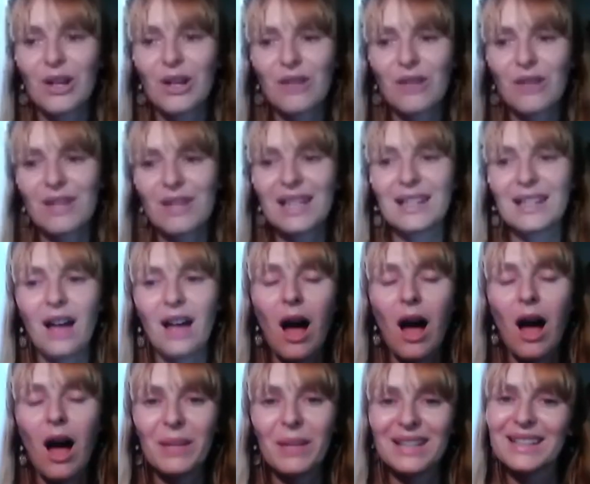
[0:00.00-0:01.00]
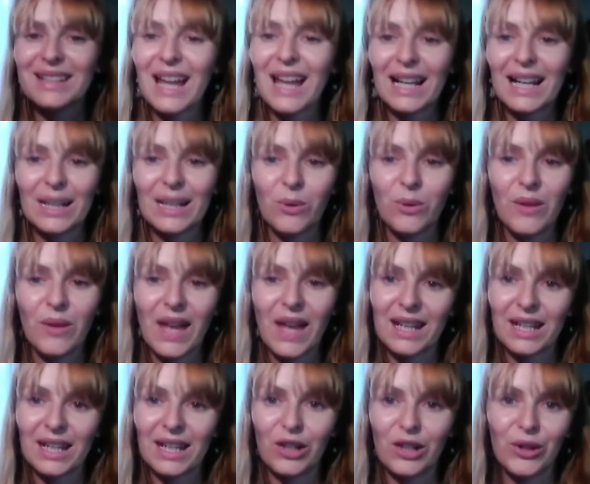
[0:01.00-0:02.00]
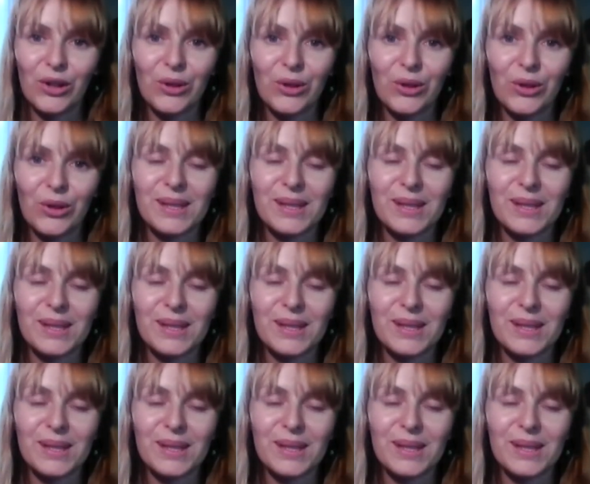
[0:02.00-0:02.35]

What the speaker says: read up exactly what that includes.